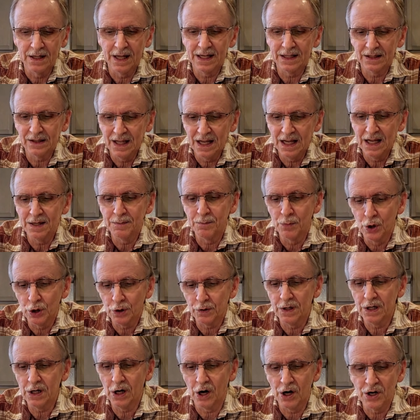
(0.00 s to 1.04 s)
like lead,
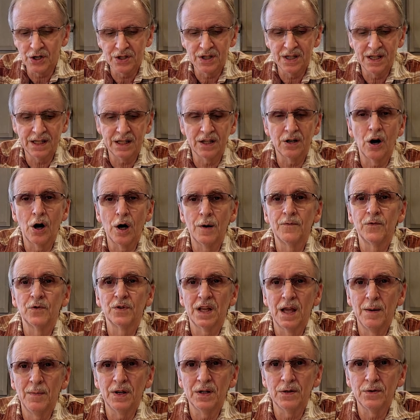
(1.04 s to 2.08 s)
mercury, arsenic, and harmful
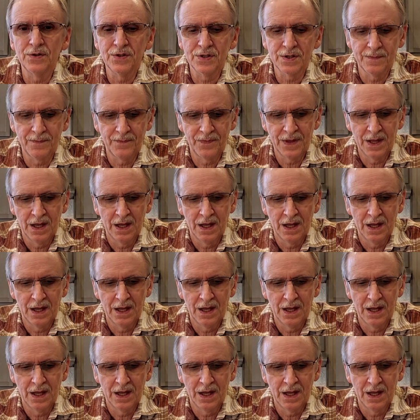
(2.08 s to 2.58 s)
chemicals.